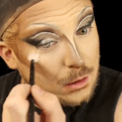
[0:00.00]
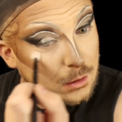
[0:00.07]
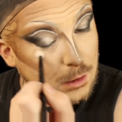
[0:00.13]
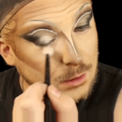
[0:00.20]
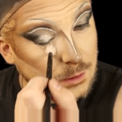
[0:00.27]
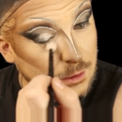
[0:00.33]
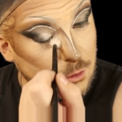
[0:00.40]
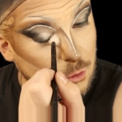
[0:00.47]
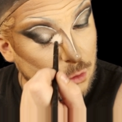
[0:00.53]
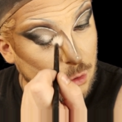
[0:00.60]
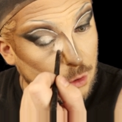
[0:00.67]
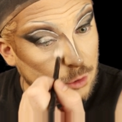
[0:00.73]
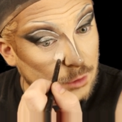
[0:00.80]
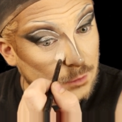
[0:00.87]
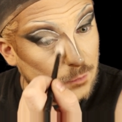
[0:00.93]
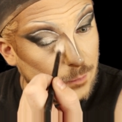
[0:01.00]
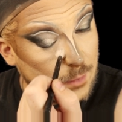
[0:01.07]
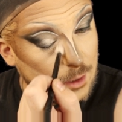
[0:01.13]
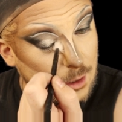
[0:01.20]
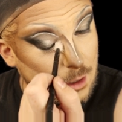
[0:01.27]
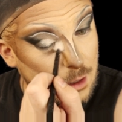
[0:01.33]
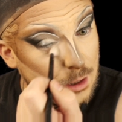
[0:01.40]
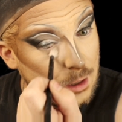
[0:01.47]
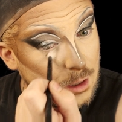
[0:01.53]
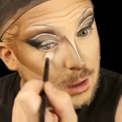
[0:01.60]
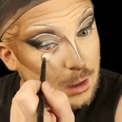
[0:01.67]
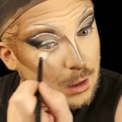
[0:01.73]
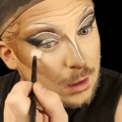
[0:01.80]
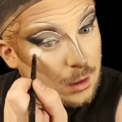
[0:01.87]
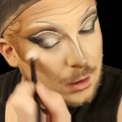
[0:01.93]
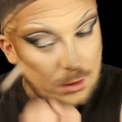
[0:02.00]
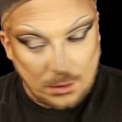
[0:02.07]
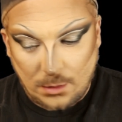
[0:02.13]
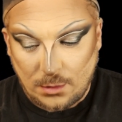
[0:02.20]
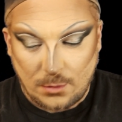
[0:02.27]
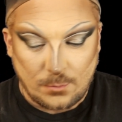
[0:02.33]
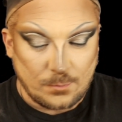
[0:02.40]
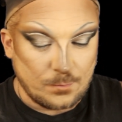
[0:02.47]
like the inner corners of my eye.